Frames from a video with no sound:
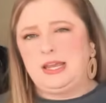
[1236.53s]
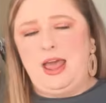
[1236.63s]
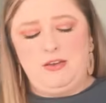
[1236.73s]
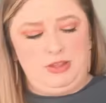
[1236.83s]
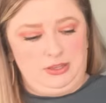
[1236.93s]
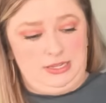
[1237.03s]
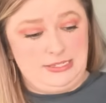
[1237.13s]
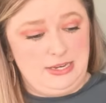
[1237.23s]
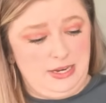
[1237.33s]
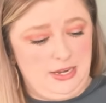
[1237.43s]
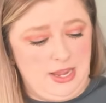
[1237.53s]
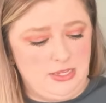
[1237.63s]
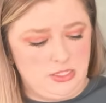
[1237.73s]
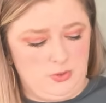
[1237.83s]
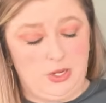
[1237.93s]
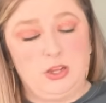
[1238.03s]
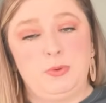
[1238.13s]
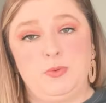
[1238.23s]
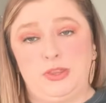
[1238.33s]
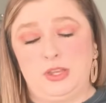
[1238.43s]
I haven't listed it yet, so it could
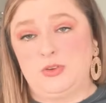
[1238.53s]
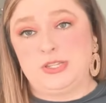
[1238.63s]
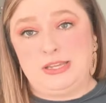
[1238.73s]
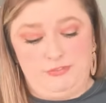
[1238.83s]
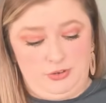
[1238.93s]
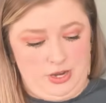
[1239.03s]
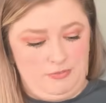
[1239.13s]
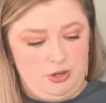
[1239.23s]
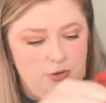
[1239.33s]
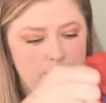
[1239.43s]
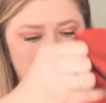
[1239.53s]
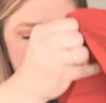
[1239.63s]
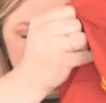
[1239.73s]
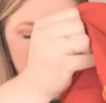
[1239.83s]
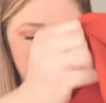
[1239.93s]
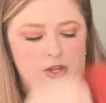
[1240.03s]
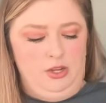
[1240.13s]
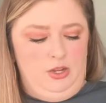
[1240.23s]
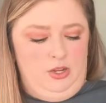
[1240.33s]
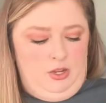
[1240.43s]
be one that'll sit forever, but
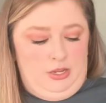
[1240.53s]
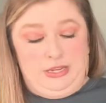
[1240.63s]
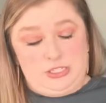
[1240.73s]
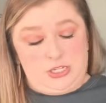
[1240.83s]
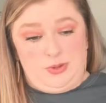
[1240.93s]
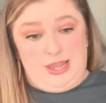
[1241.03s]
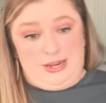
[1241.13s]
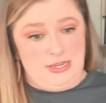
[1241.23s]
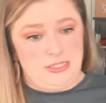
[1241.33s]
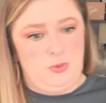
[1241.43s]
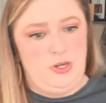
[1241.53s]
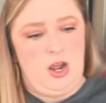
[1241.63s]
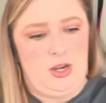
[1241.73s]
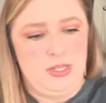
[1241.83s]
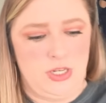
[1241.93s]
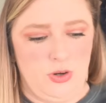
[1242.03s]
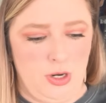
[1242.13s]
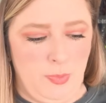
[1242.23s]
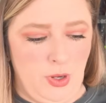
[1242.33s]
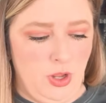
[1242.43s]
so in that case I would not consider it
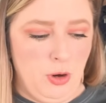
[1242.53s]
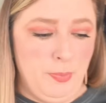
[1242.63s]
a bolo.